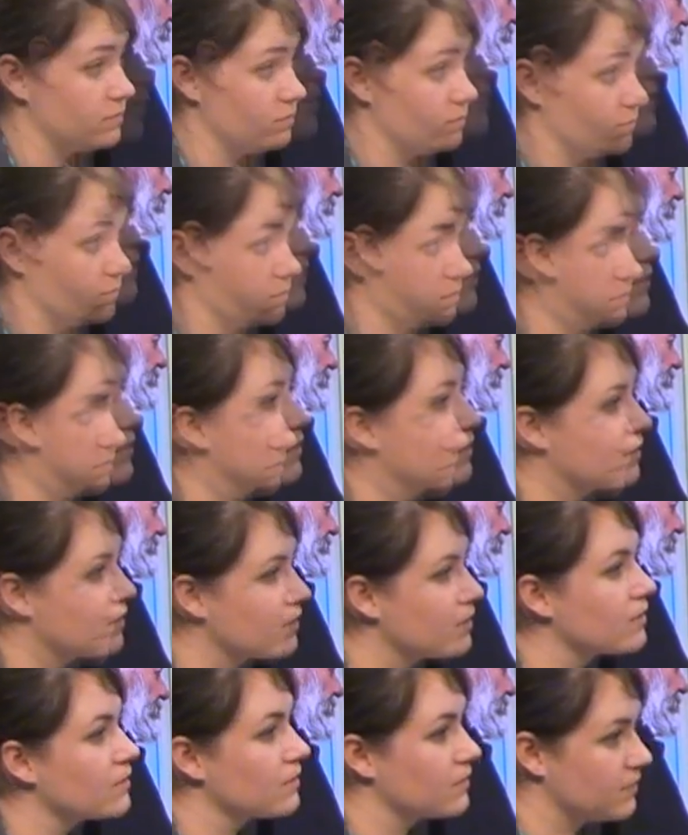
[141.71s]

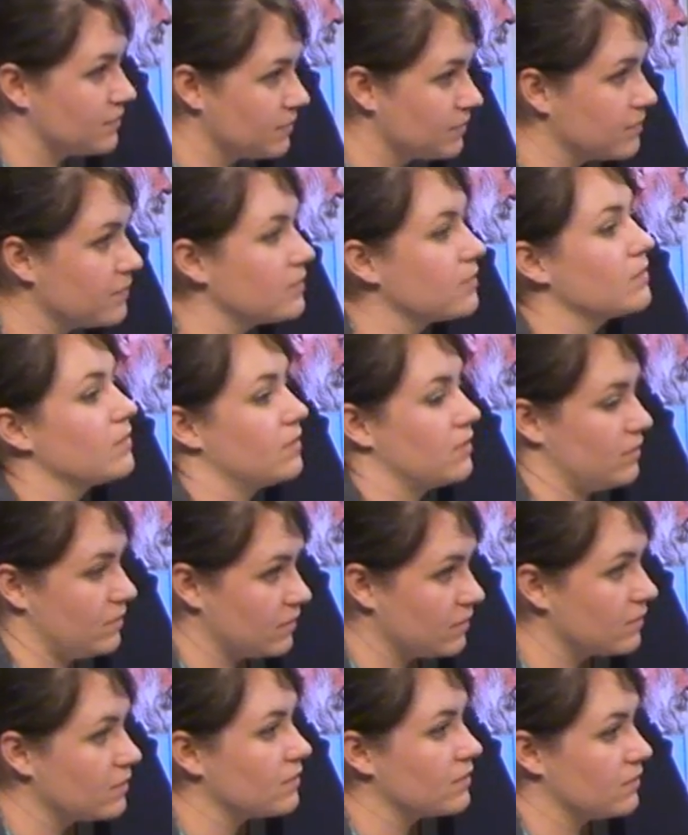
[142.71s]

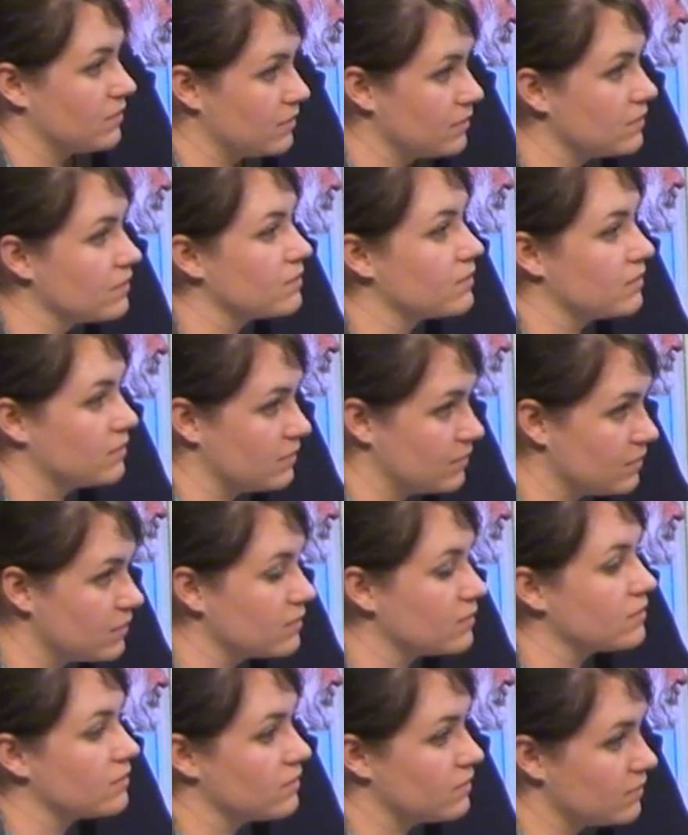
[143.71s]

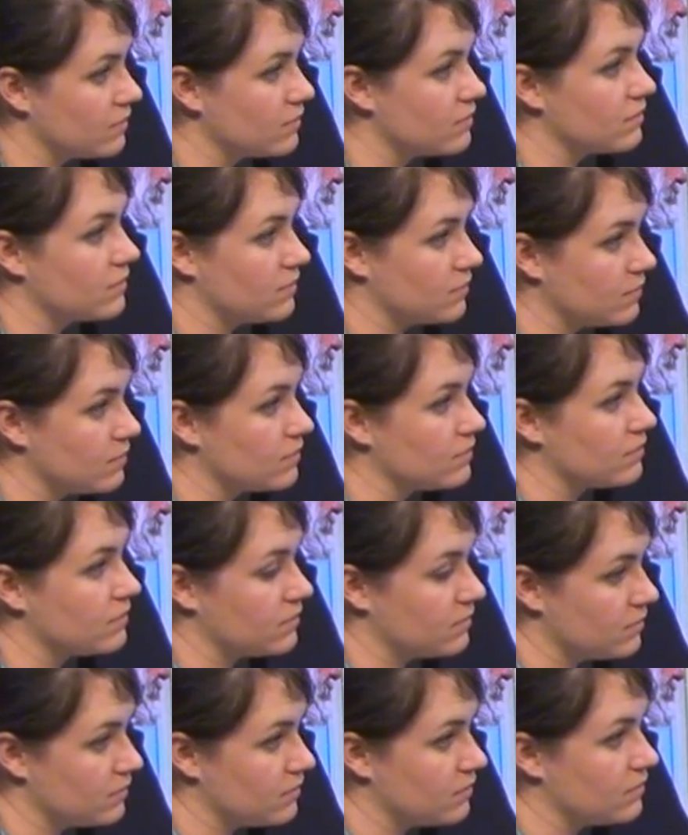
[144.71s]

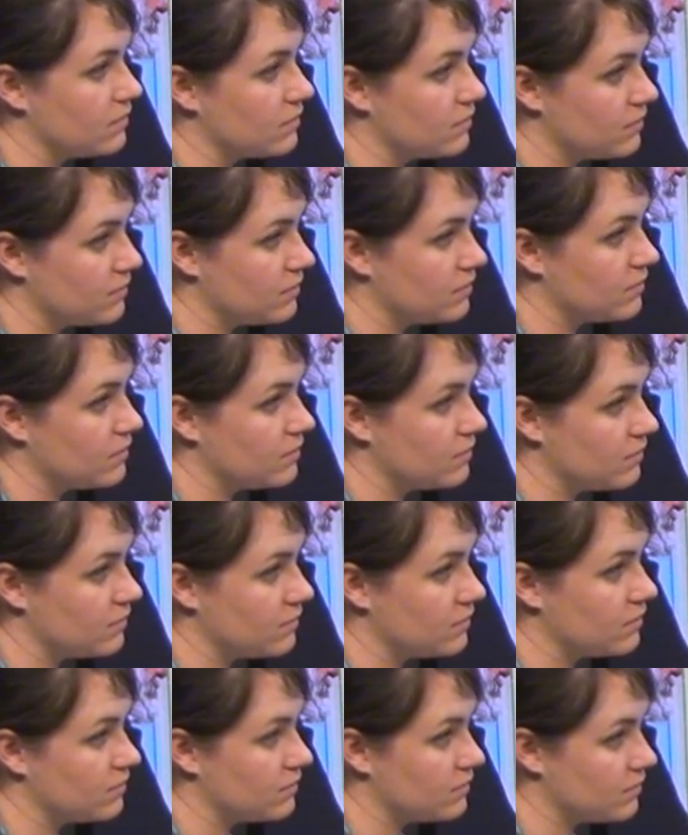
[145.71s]

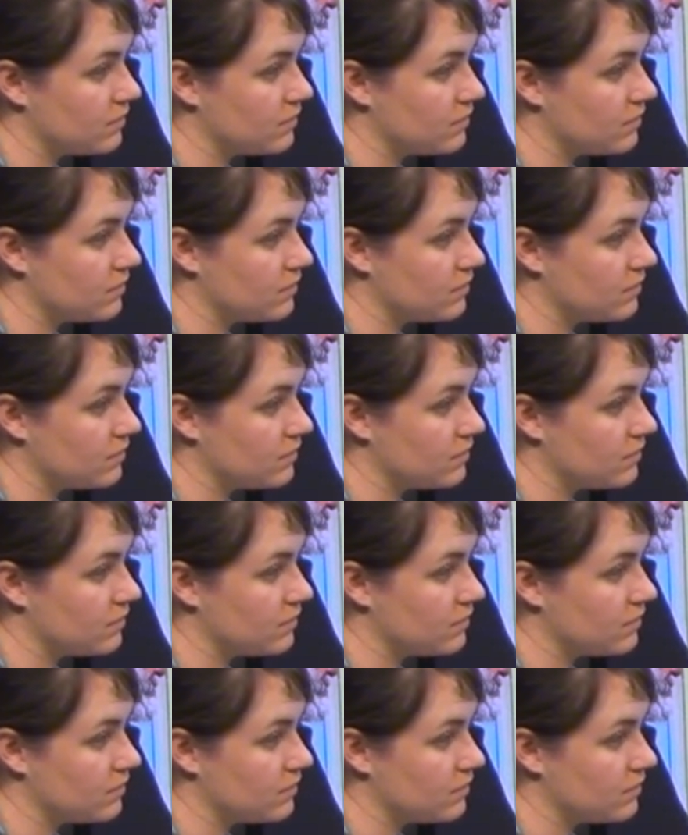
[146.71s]
The person shown says nothing.